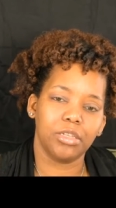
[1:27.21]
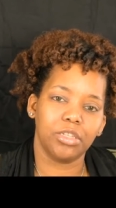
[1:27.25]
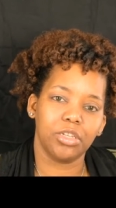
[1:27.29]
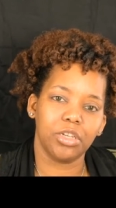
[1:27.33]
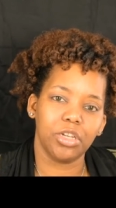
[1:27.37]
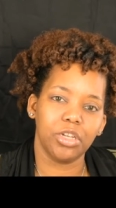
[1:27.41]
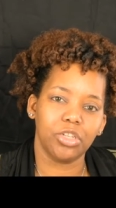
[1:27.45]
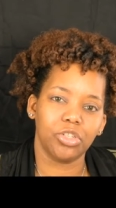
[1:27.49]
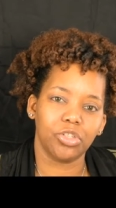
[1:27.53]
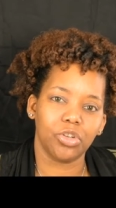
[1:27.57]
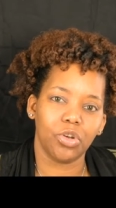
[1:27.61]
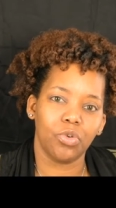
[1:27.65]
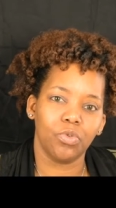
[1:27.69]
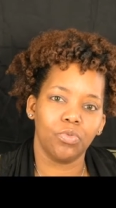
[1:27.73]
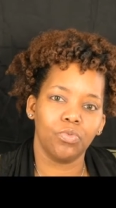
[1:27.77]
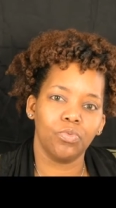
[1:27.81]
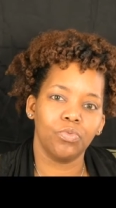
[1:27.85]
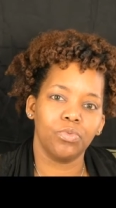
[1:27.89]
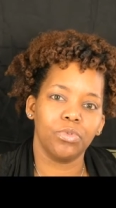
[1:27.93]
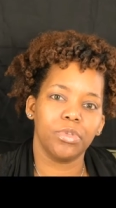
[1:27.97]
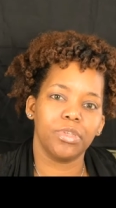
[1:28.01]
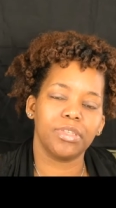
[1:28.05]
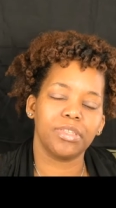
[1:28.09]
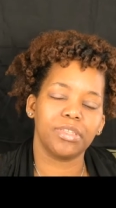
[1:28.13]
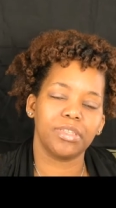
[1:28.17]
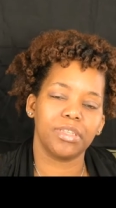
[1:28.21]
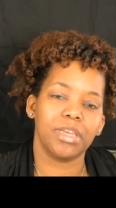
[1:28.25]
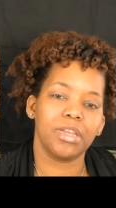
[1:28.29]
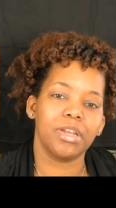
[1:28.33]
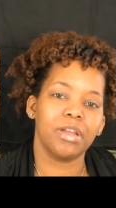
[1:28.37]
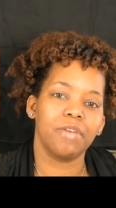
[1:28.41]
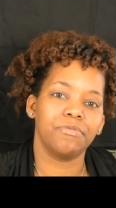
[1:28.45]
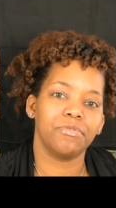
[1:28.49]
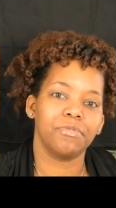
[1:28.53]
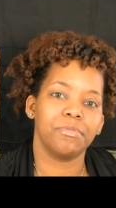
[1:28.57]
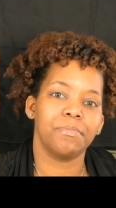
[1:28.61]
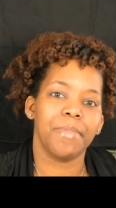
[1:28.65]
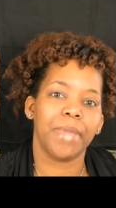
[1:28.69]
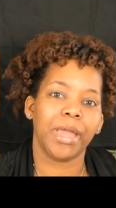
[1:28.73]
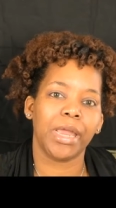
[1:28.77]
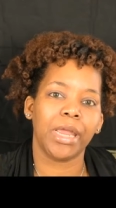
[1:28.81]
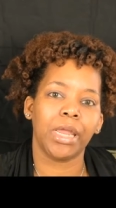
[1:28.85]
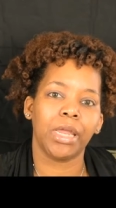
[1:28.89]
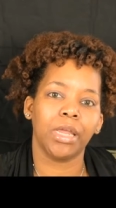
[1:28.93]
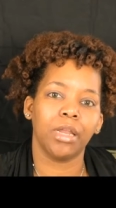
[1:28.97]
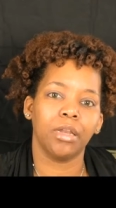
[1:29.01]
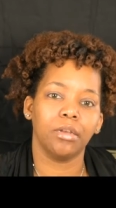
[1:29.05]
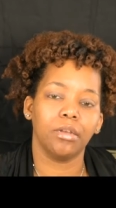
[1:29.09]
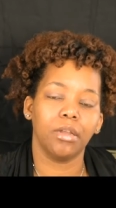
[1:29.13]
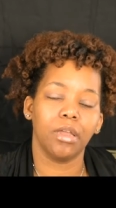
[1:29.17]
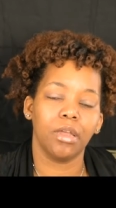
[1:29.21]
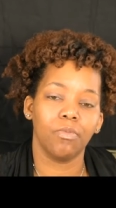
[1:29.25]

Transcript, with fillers: I touch on the scent of a man